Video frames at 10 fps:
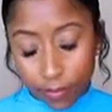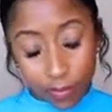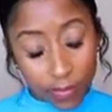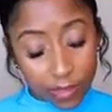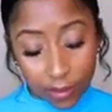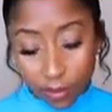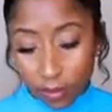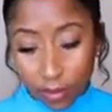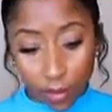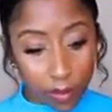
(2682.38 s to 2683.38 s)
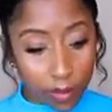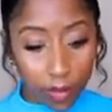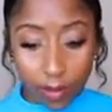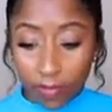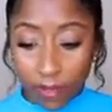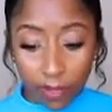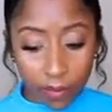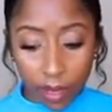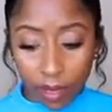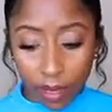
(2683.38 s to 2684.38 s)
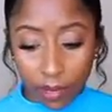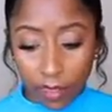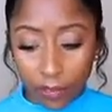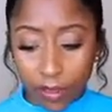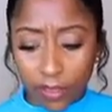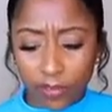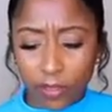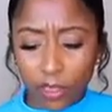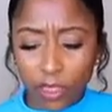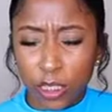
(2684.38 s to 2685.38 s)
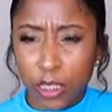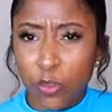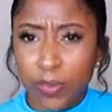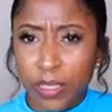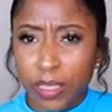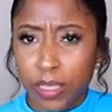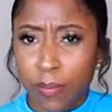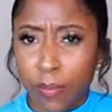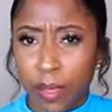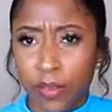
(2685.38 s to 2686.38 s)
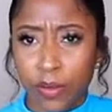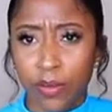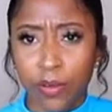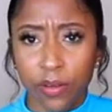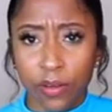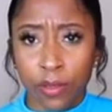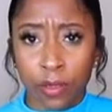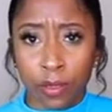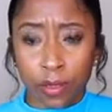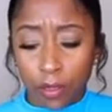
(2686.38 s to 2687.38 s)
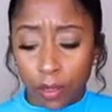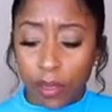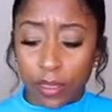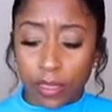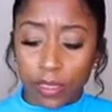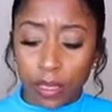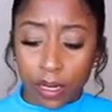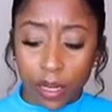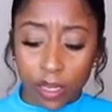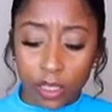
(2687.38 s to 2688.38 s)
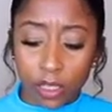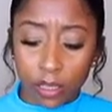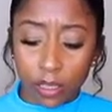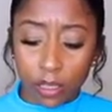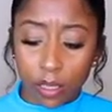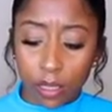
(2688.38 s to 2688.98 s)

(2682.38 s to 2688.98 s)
I'm just going to go with what I'm feeling right now. This person feels a little bit smothered in this connection.